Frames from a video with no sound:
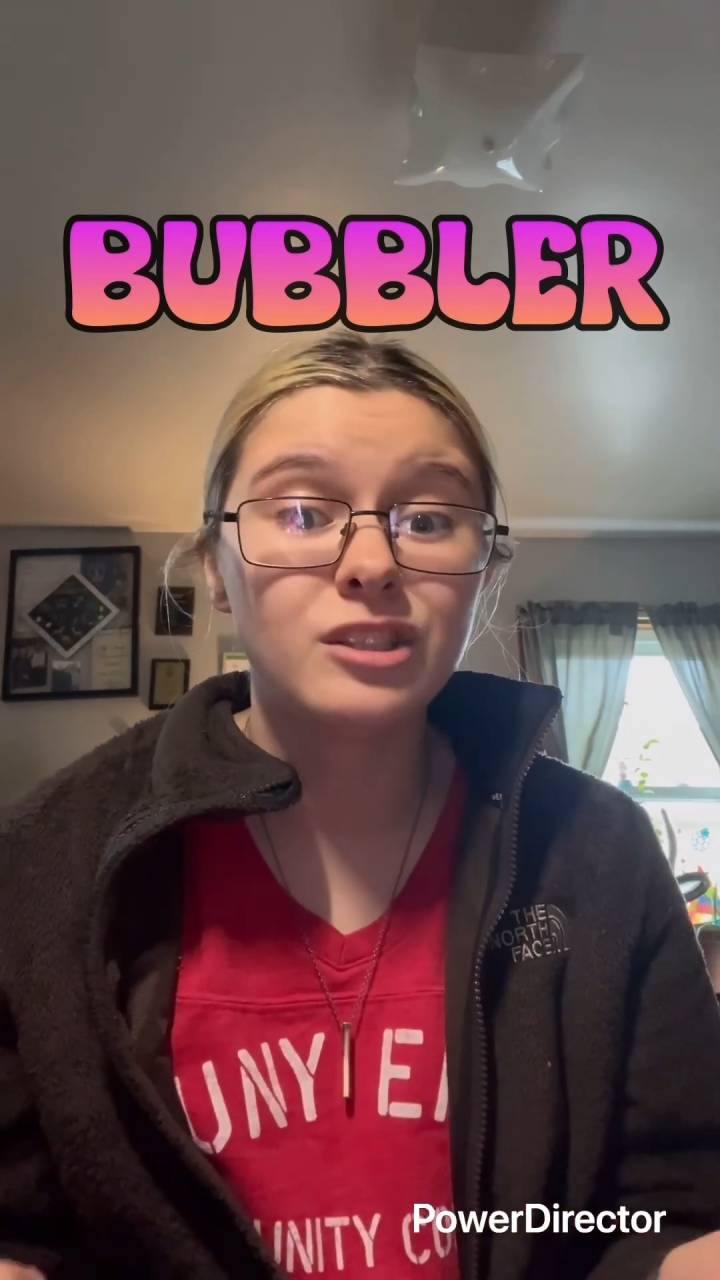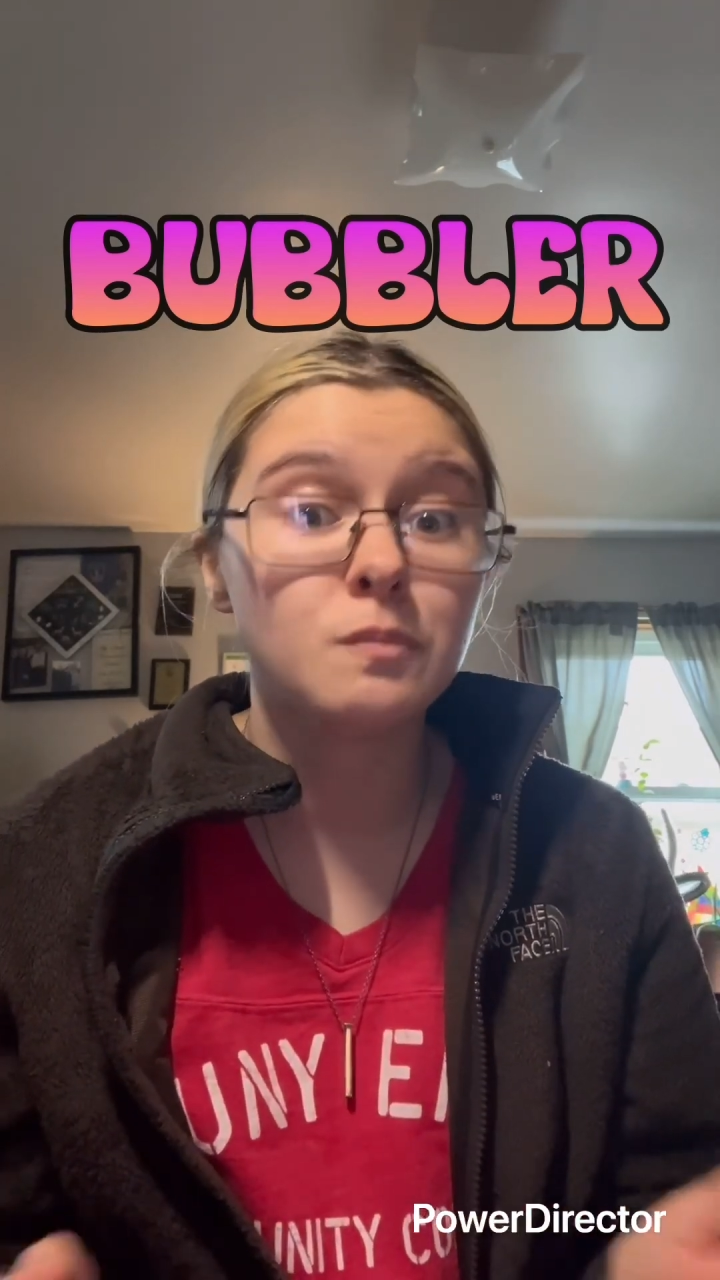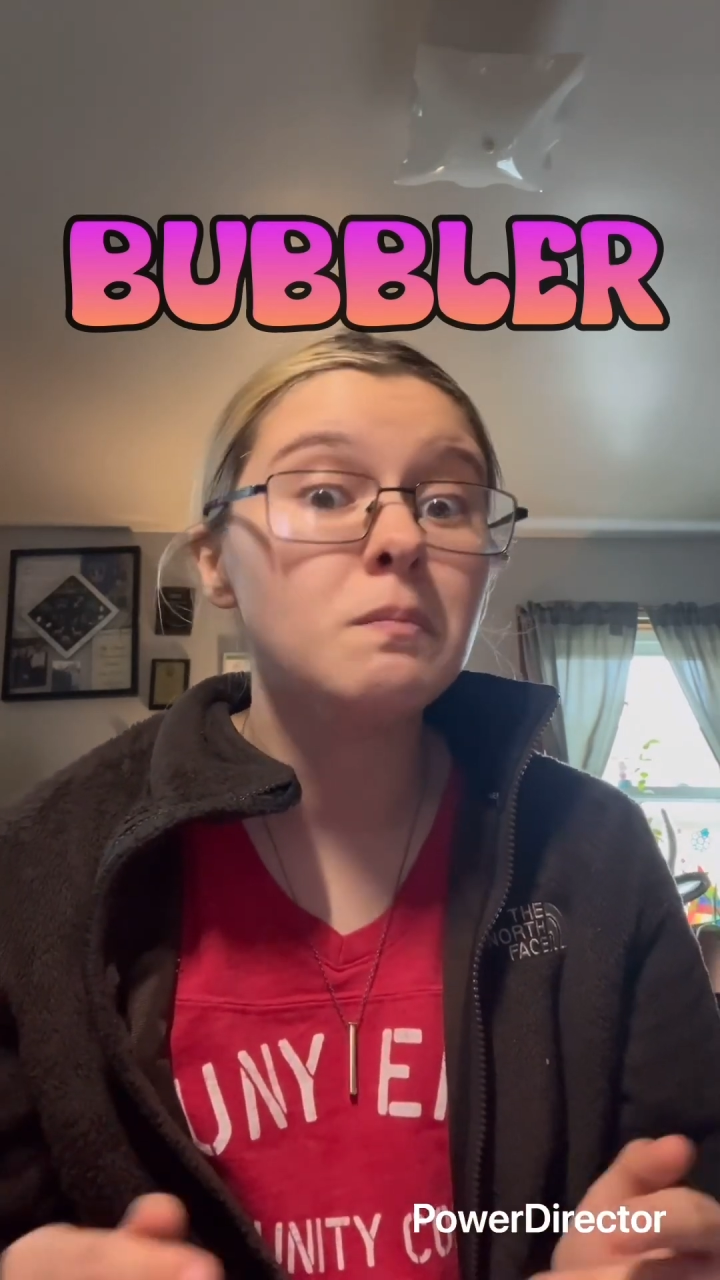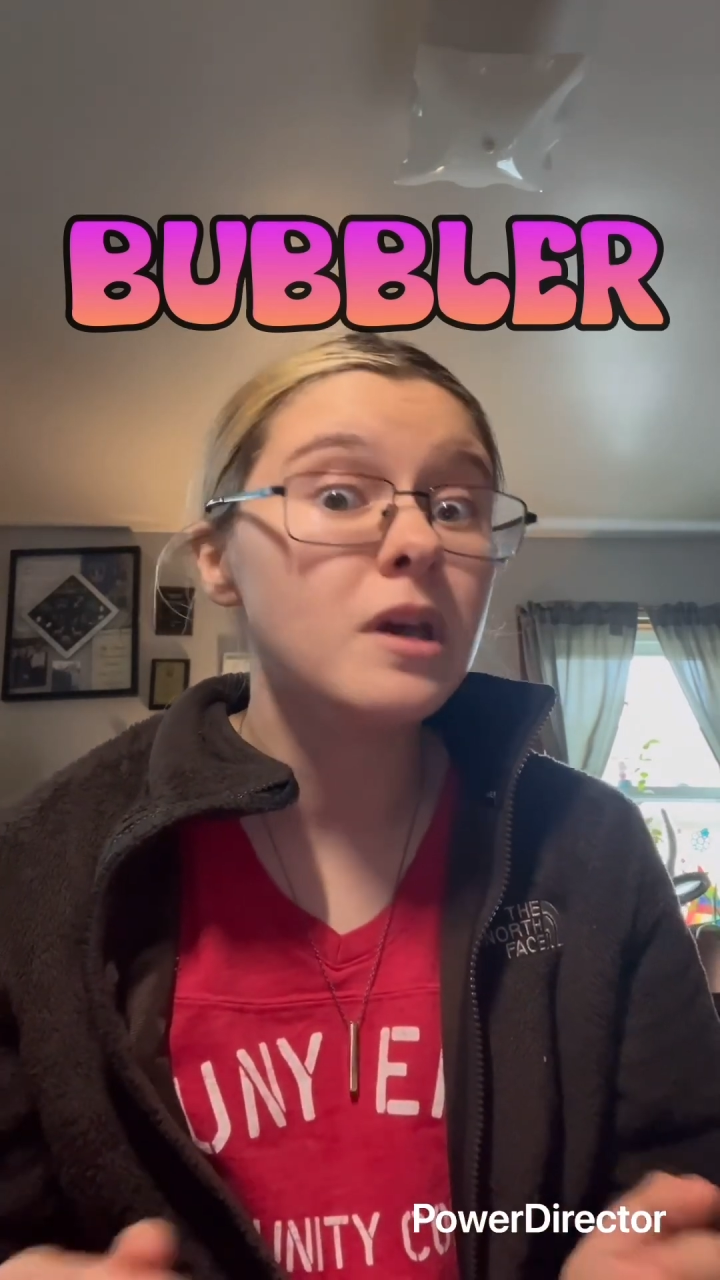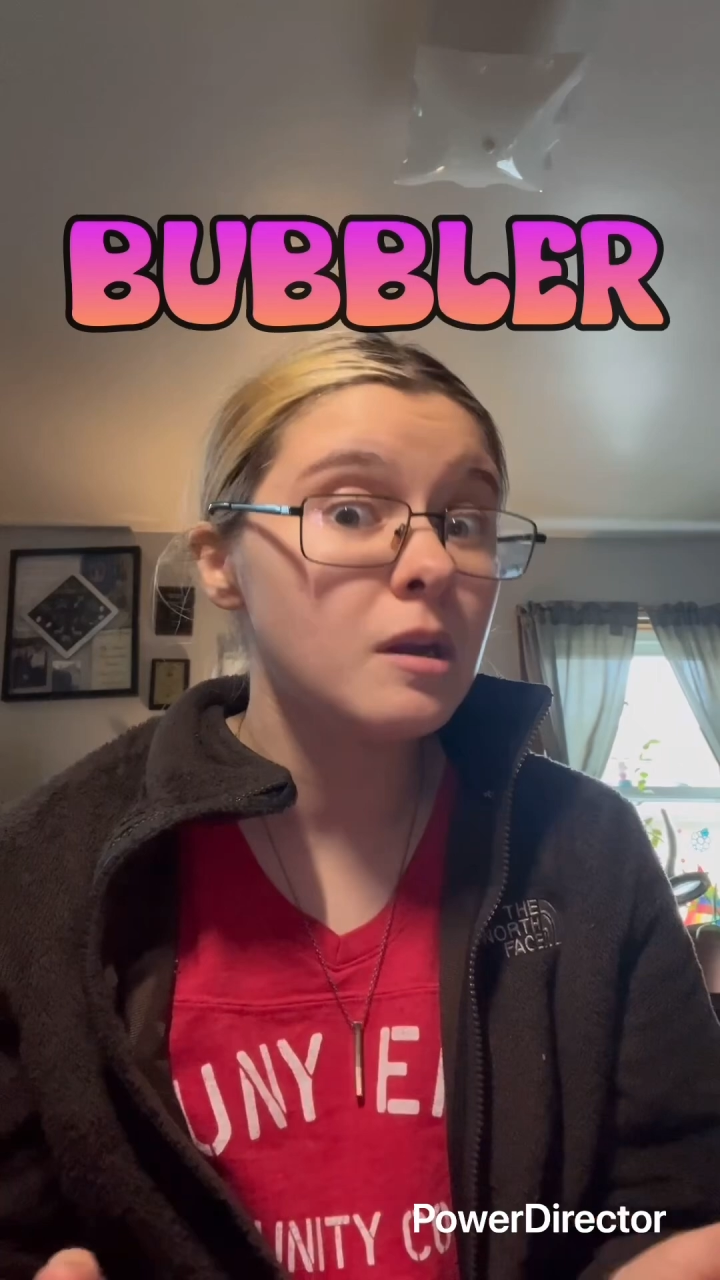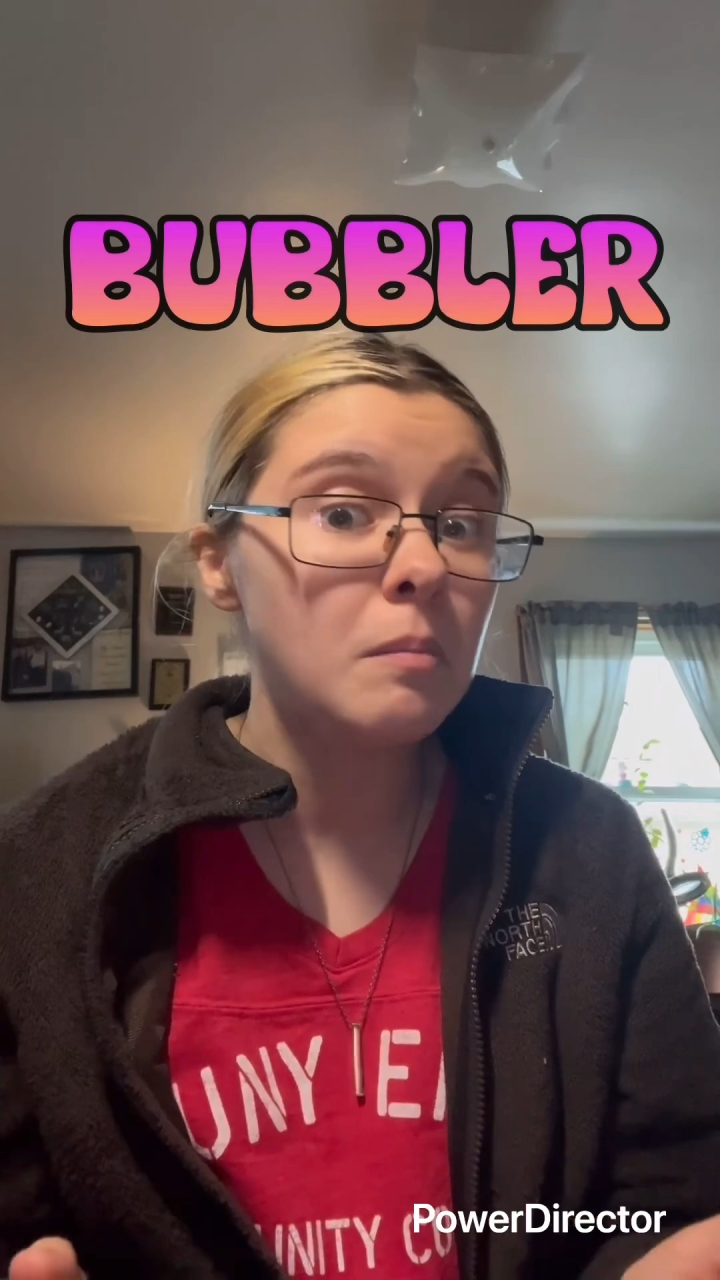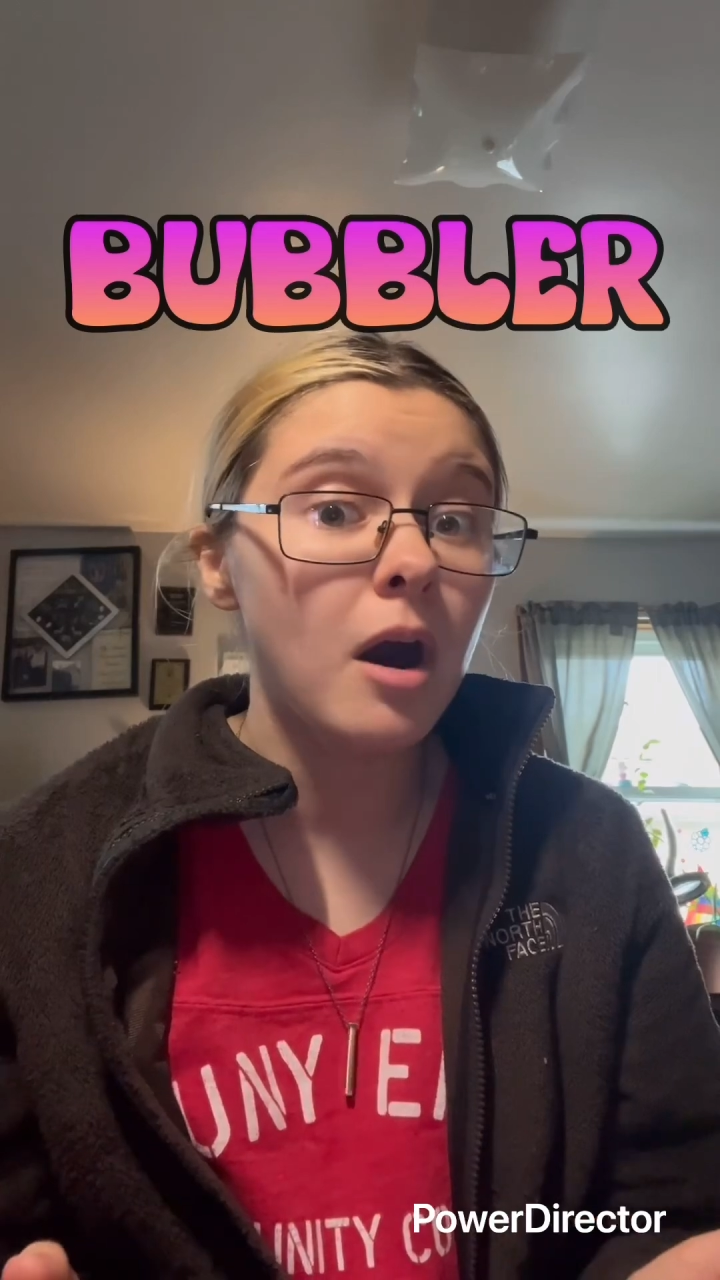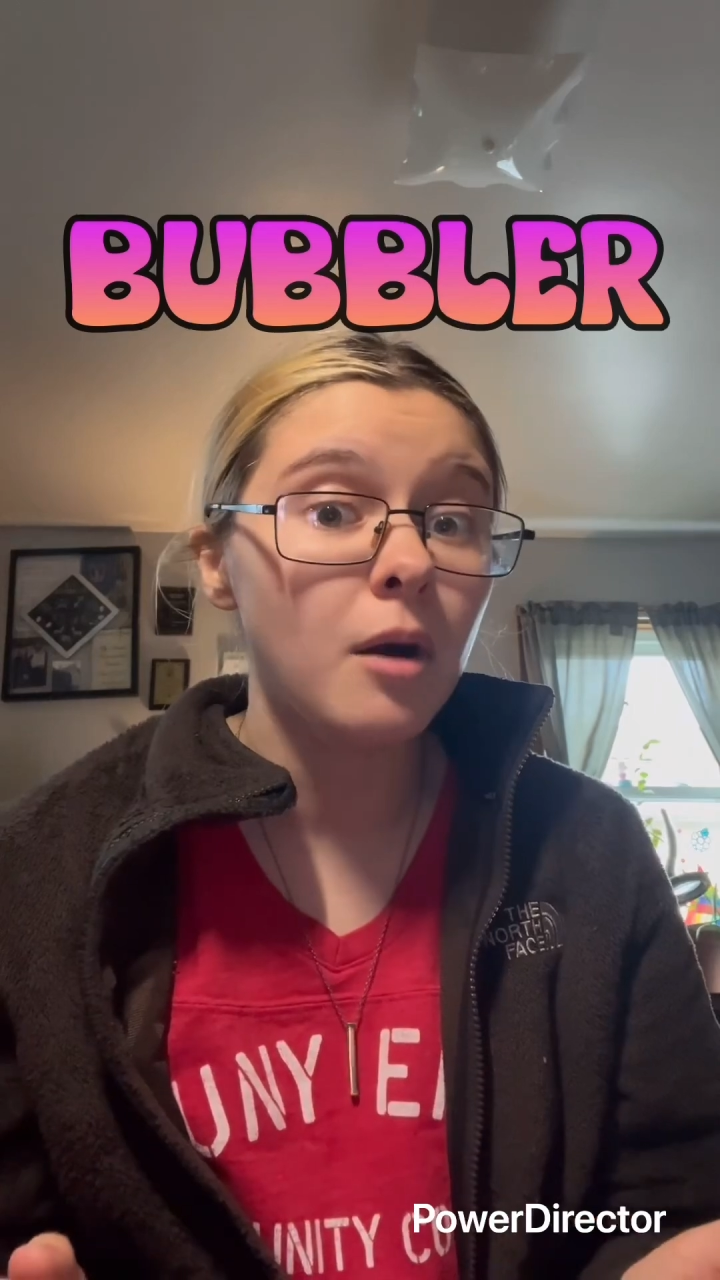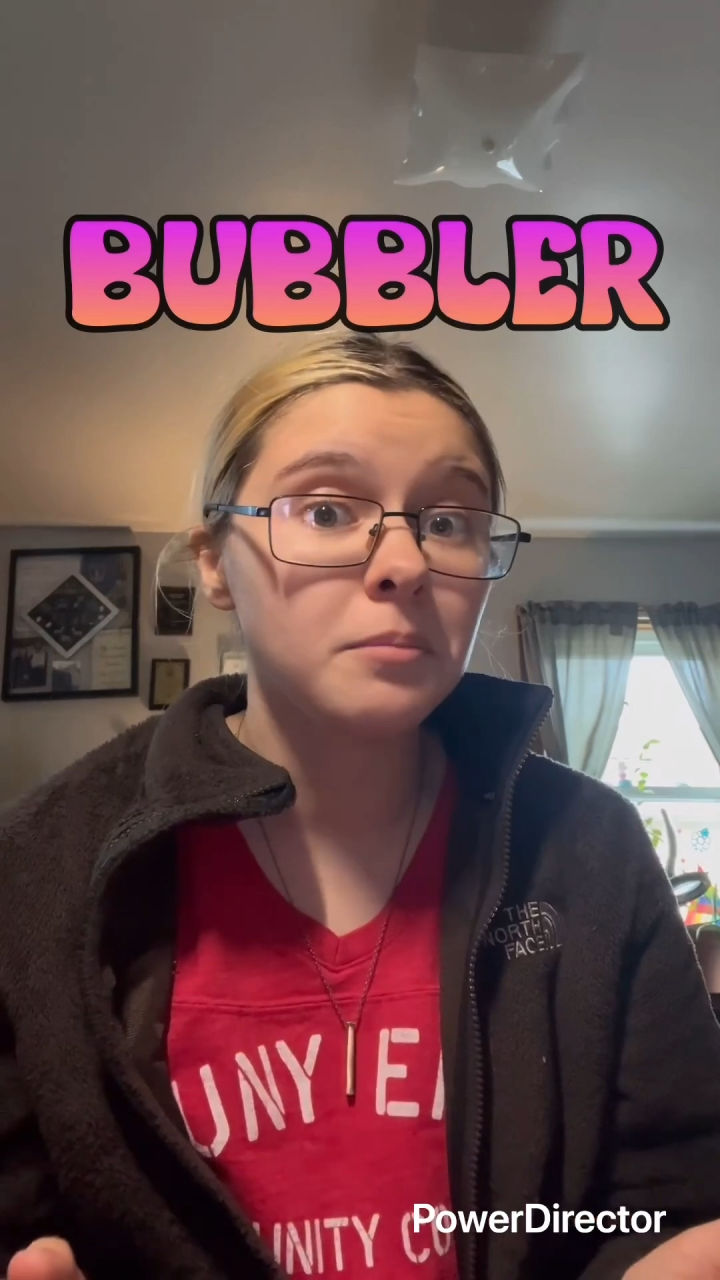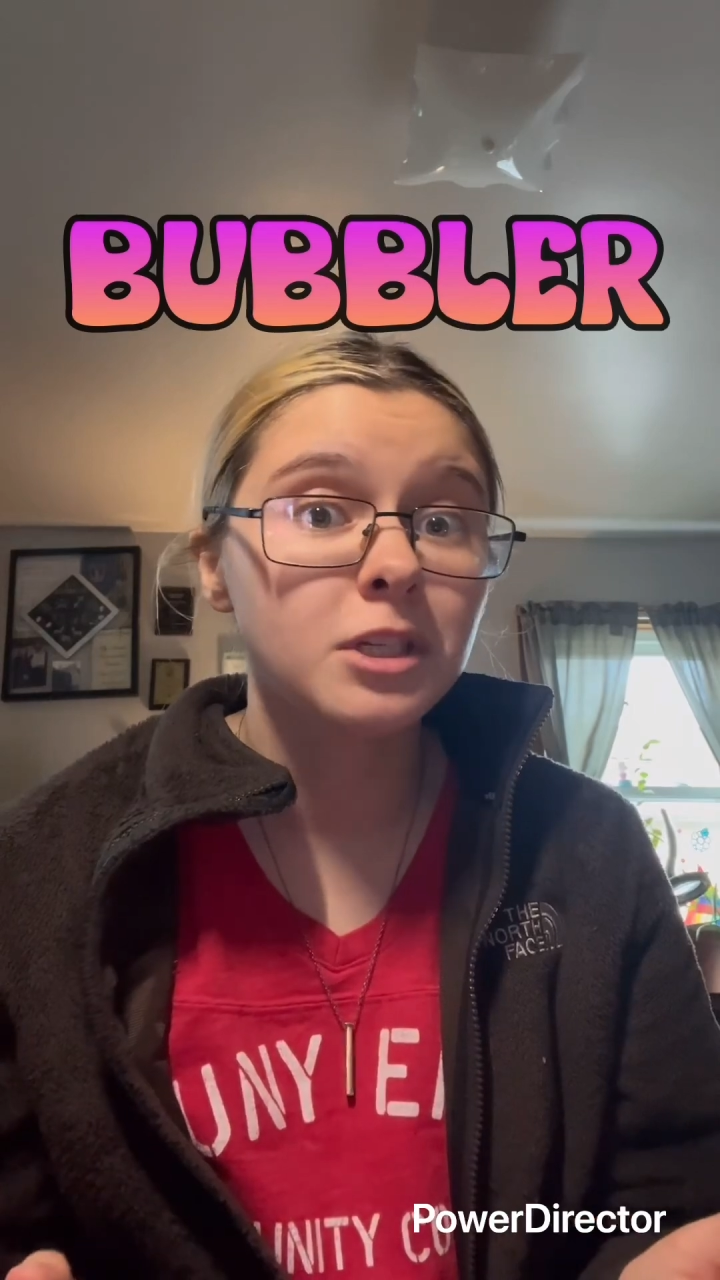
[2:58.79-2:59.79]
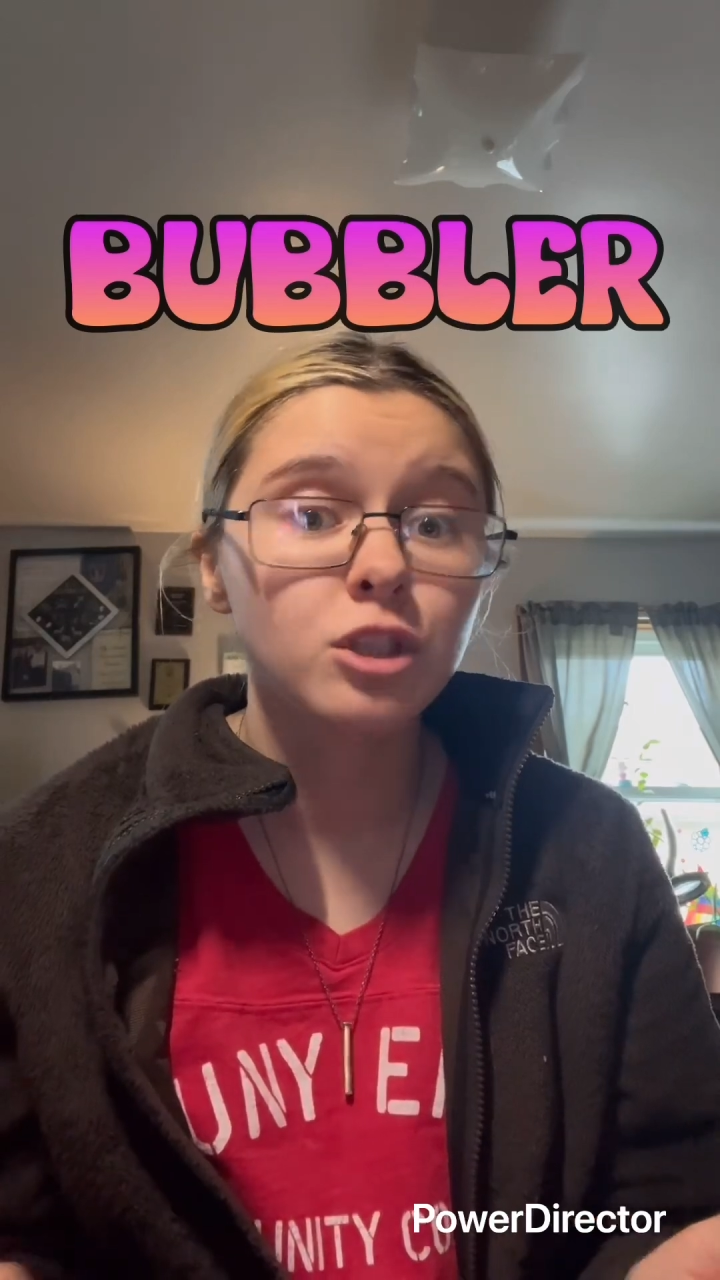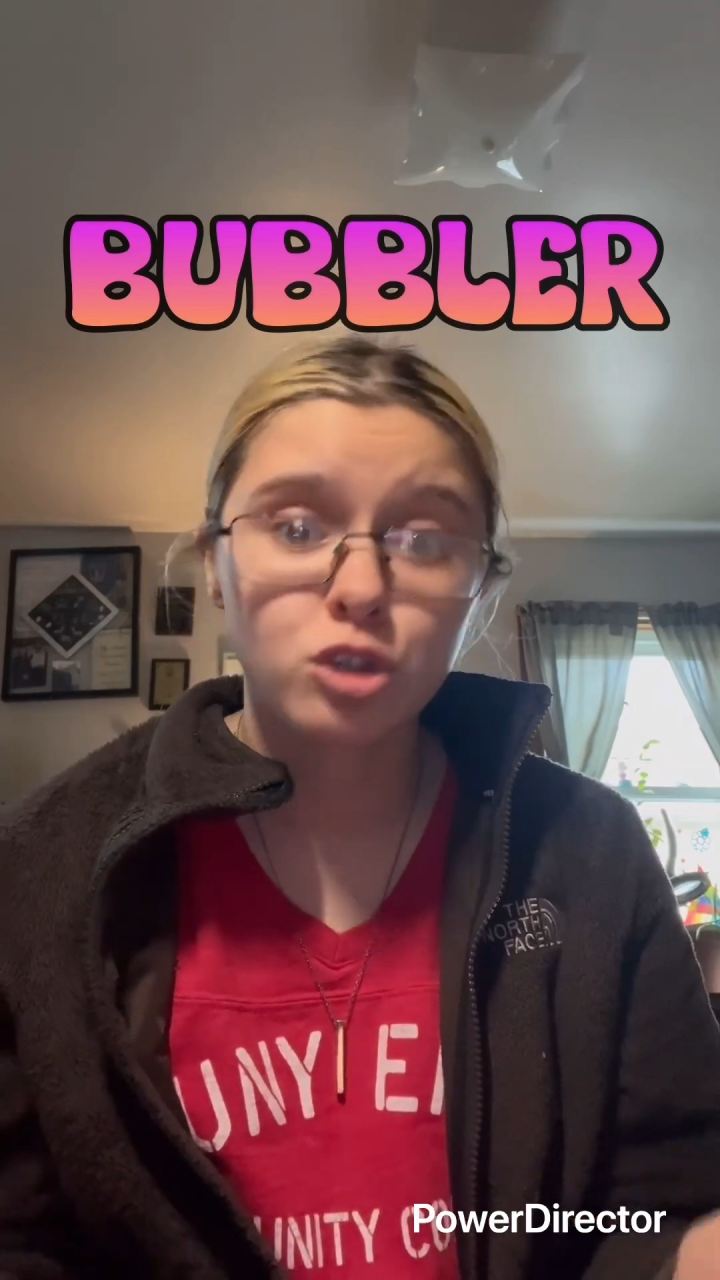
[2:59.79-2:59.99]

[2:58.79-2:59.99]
minimum